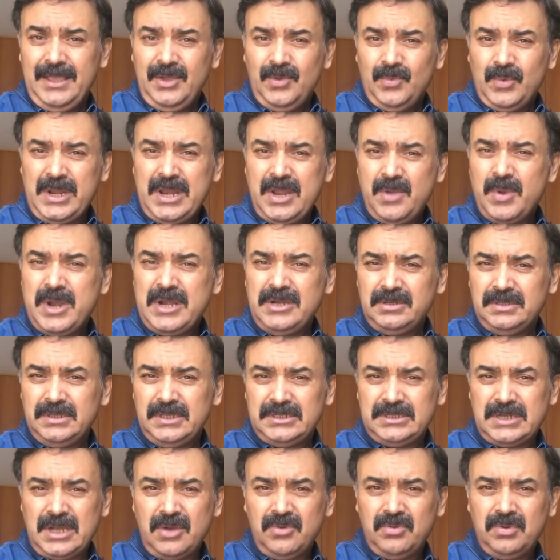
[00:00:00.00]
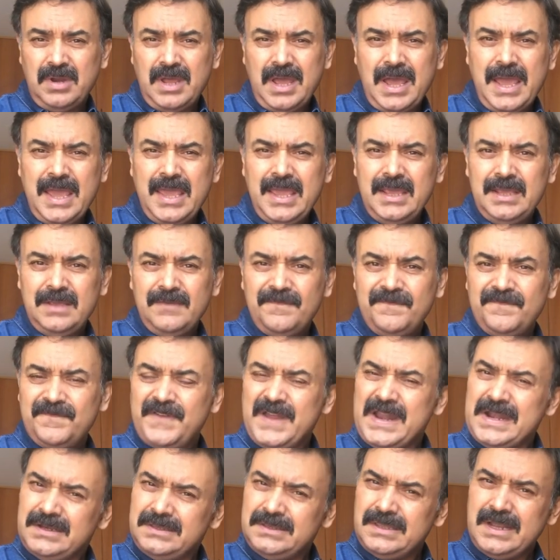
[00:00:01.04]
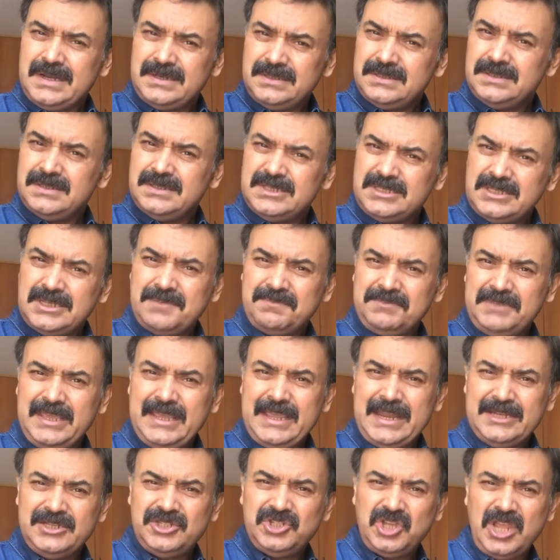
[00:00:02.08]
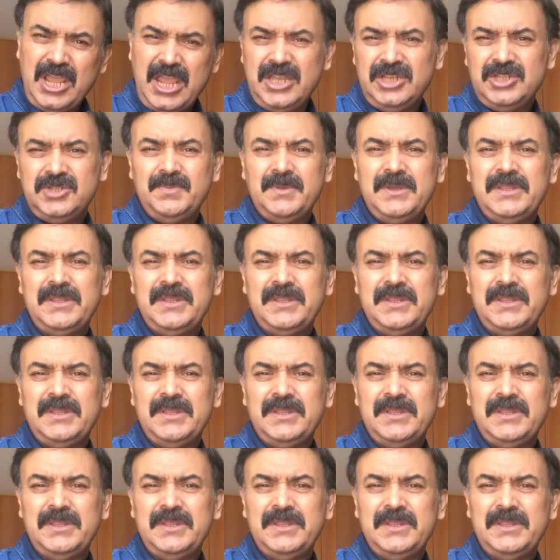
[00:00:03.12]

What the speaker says: when I went to the town, I felt that something had changed.